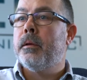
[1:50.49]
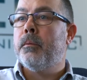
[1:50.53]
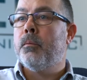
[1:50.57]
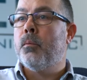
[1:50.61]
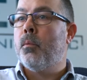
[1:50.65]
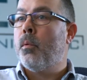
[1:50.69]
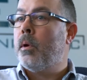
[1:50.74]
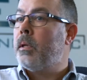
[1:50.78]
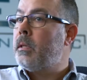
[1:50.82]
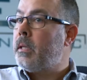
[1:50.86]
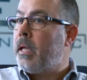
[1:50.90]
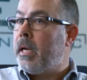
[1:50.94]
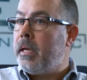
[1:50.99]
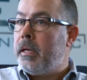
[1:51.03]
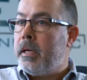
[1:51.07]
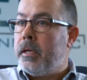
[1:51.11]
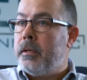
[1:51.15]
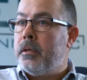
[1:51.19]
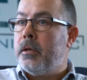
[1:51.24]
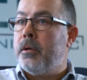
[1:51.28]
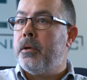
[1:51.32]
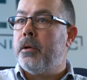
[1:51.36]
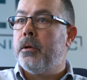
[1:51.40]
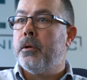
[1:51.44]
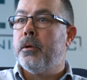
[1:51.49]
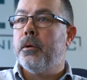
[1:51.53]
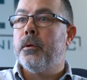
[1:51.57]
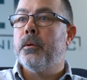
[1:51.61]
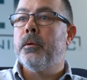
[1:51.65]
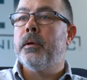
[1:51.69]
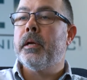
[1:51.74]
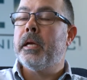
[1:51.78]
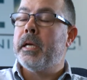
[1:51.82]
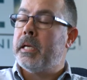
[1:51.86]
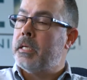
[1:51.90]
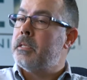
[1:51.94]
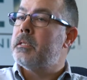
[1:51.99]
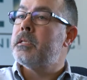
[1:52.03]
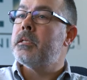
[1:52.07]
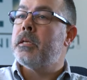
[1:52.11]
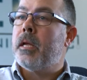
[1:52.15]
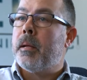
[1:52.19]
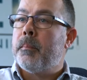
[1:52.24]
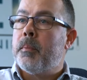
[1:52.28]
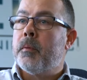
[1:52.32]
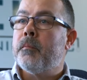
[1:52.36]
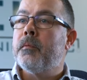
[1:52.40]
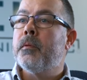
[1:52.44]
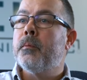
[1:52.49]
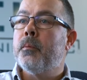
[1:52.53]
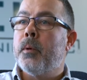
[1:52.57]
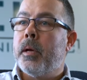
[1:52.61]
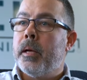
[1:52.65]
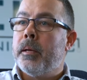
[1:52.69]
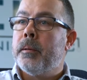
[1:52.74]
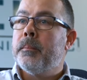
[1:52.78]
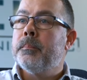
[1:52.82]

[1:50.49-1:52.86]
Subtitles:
what they need to do each step of the way.